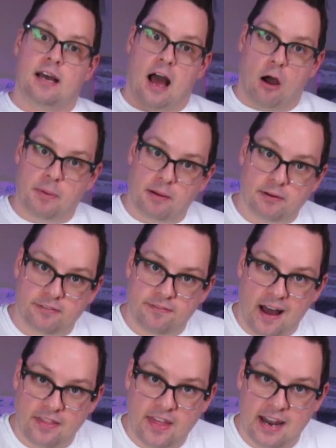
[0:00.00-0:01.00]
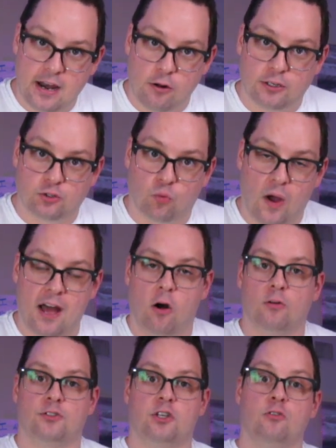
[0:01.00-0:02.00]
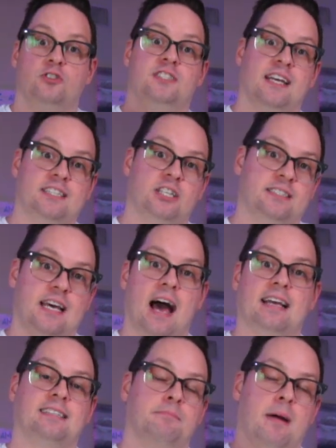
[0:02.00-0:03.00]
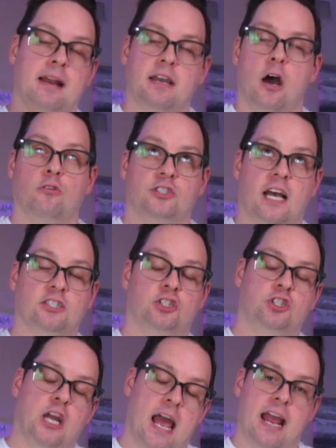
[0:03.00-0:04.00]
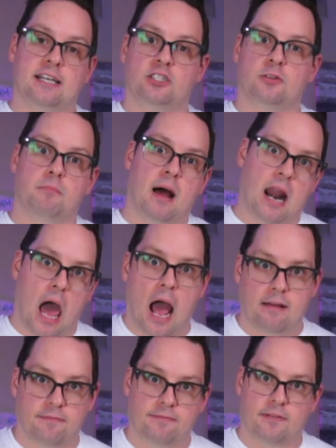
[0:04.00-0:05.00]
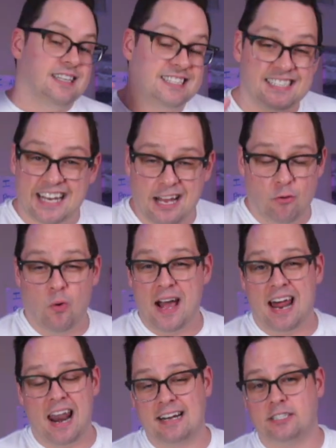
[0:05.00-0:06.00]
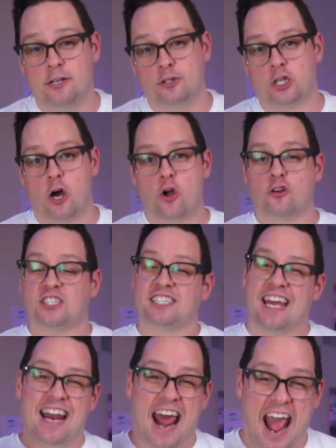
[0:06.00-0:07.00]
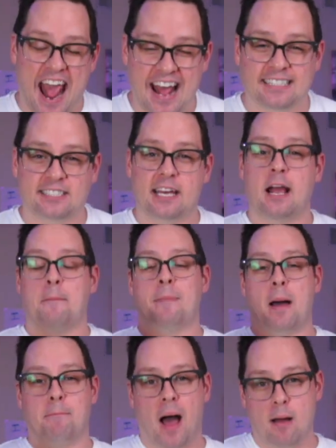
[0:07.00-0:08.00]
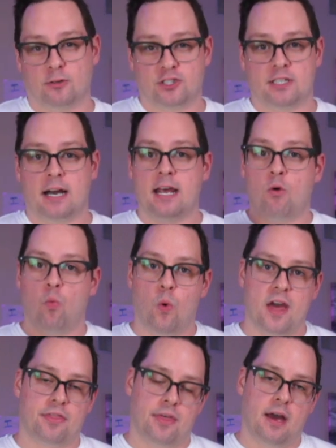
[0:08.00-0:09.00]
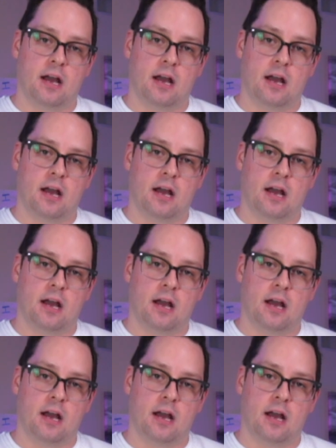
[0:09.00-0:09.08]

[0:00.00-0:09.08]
I'll be able to find that note as well. So digitizing my notes has changed my life. The second way I like to use Logos is enhancing my Bible study with